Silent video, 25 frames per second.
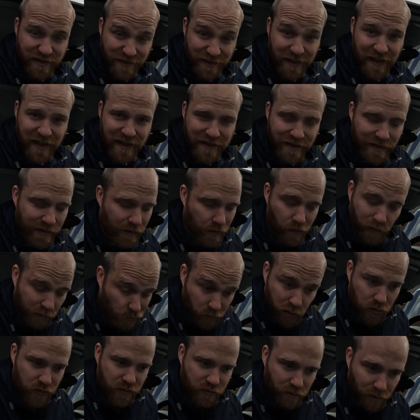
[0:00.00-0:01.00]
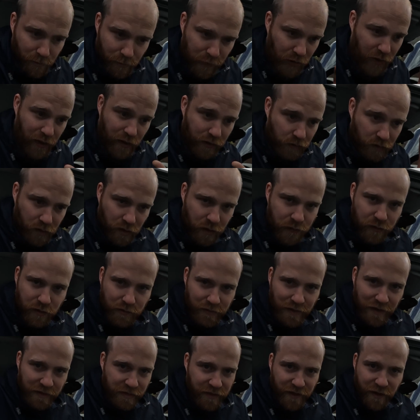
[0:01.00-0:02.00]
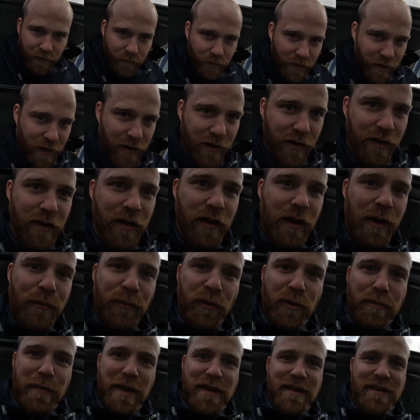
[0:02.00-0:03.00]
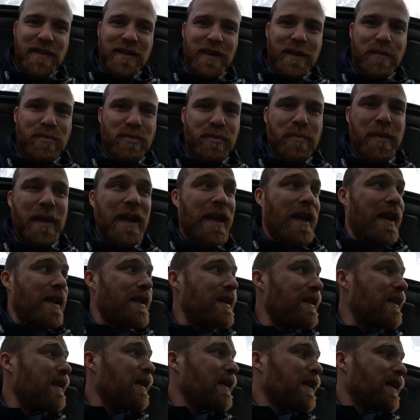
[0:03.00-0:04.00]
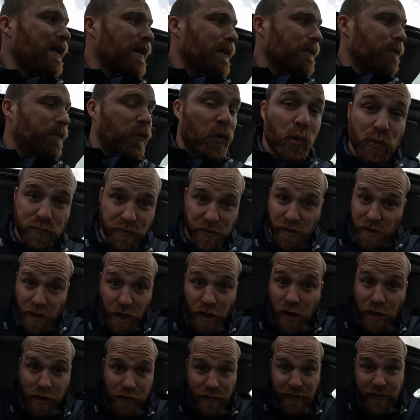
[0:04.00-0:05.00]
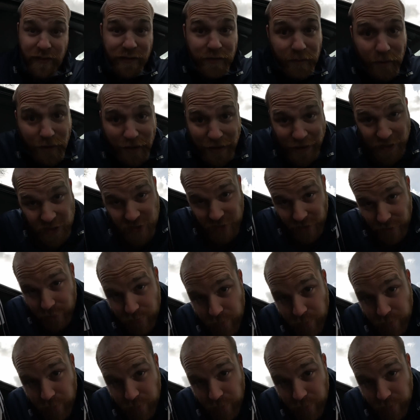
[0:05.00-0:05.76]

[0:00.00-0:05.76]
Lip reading: today. So I'm like, oh, doing that thing where I'm not mentally prepared. The car isn't actually